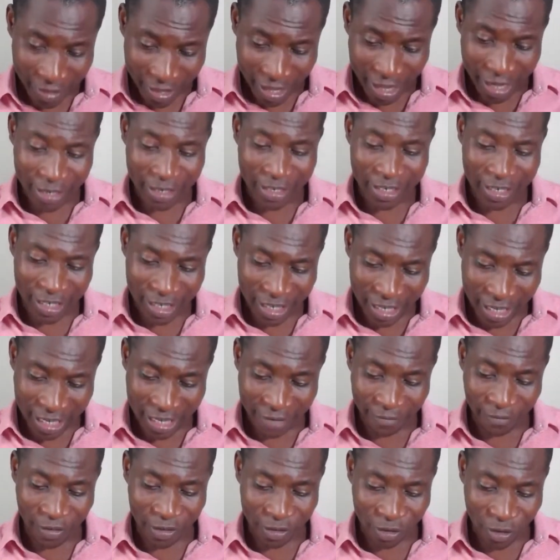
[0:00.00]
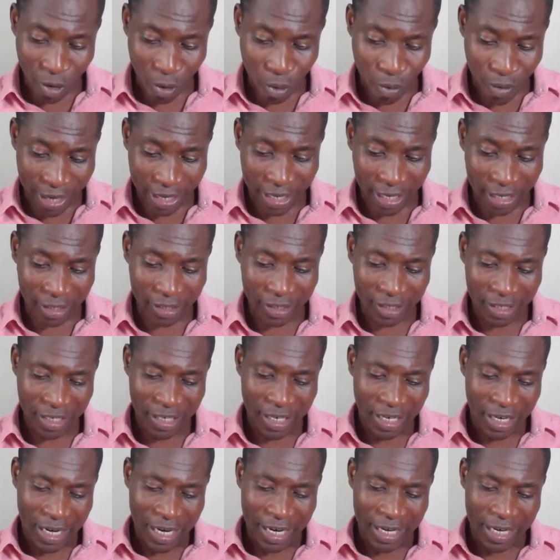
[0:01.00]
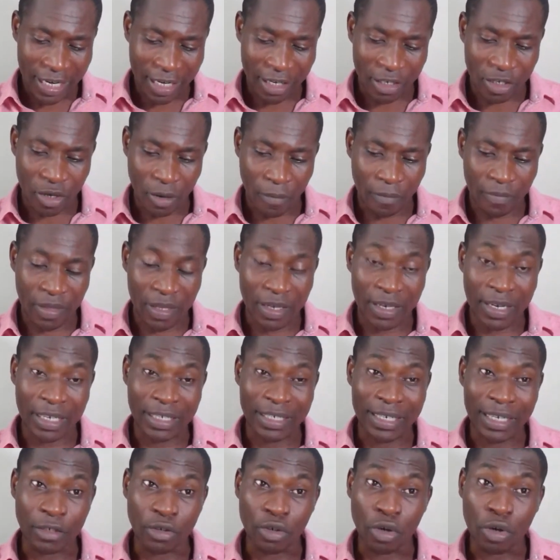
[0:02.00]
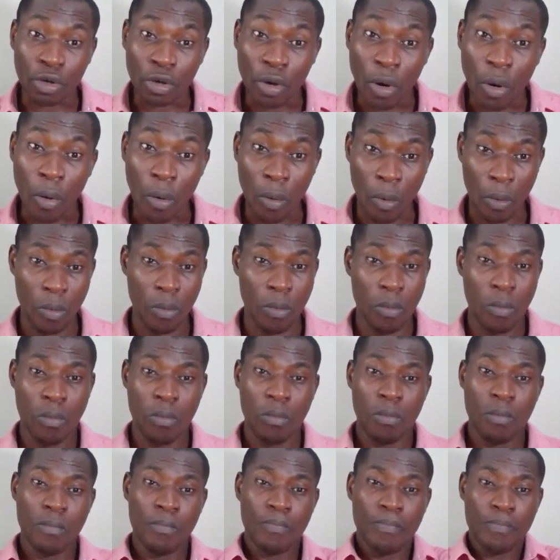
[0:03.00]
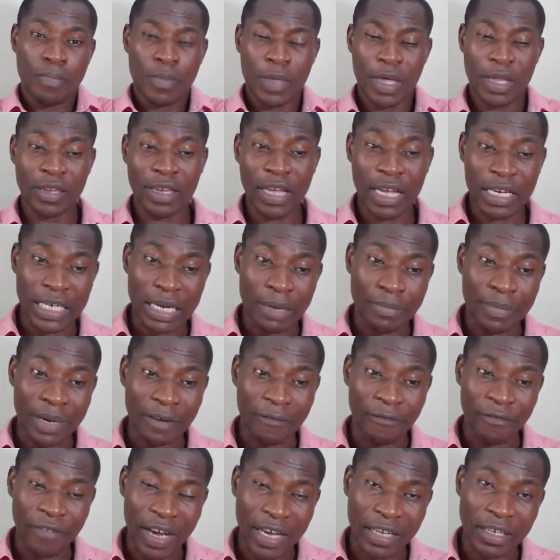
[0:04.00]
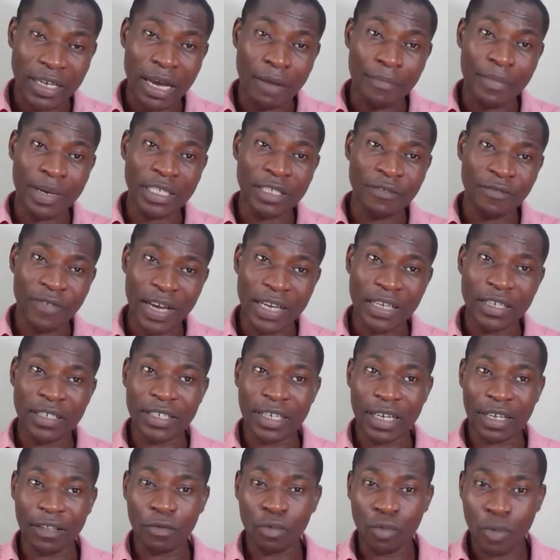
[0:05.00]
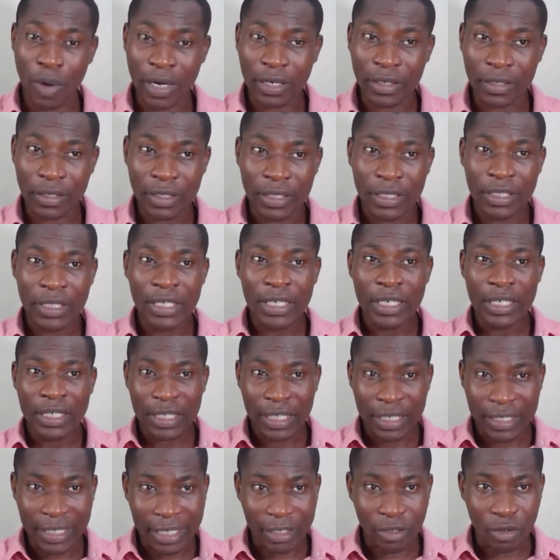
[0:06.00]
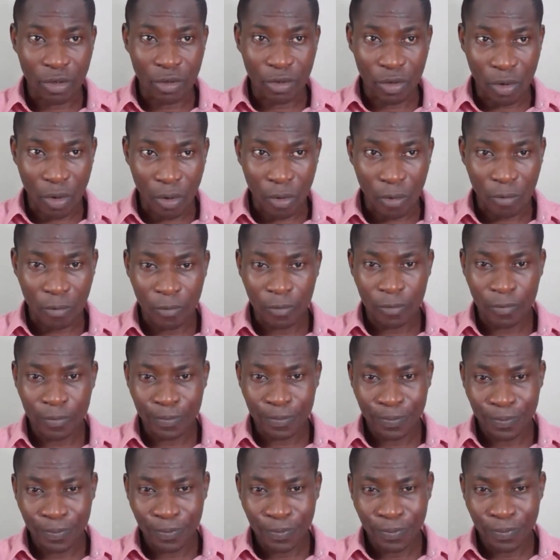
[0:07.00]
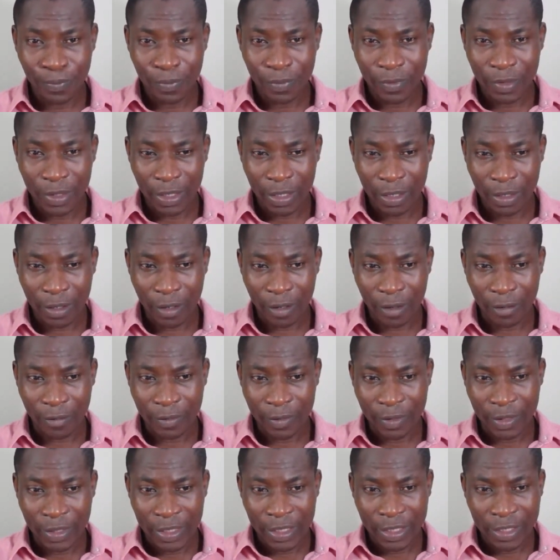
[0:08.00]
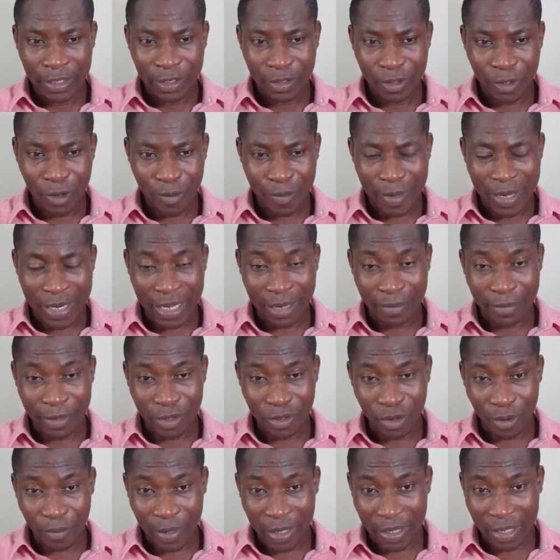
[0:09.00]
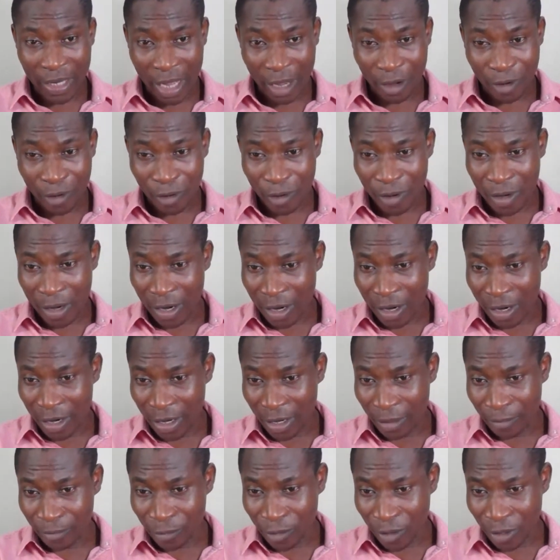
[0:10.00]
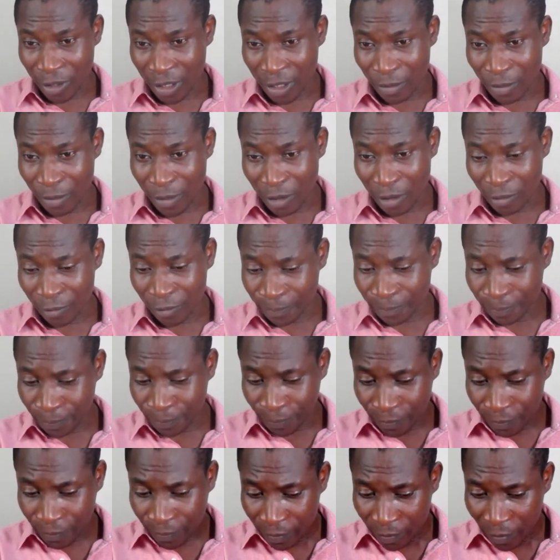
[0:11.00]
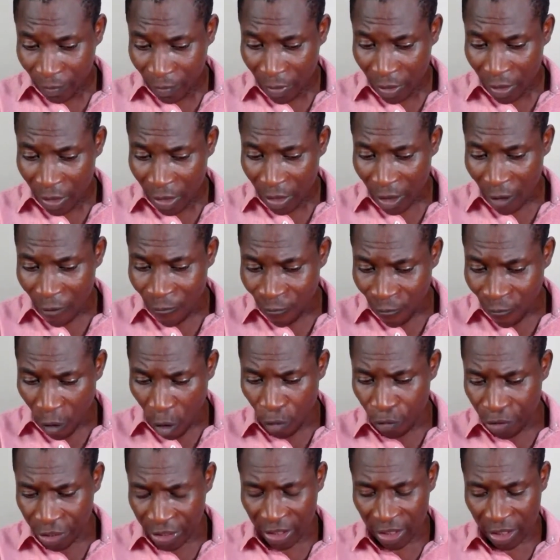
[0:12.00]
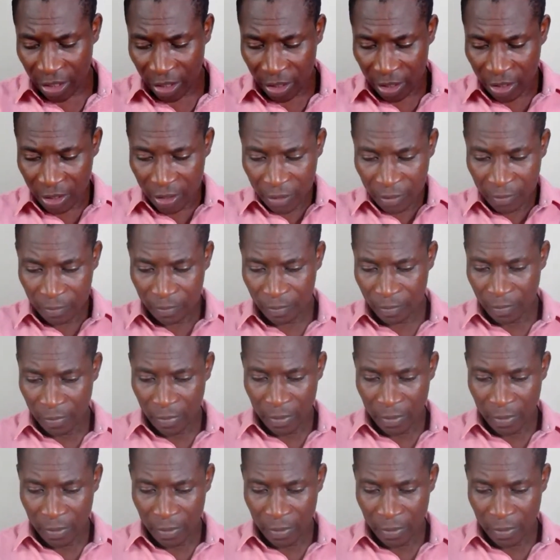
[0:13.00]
that if it's not working, there's something that I don't know, and that I must find that one that I don't know, So my name is Opendako. I am talking about four reasons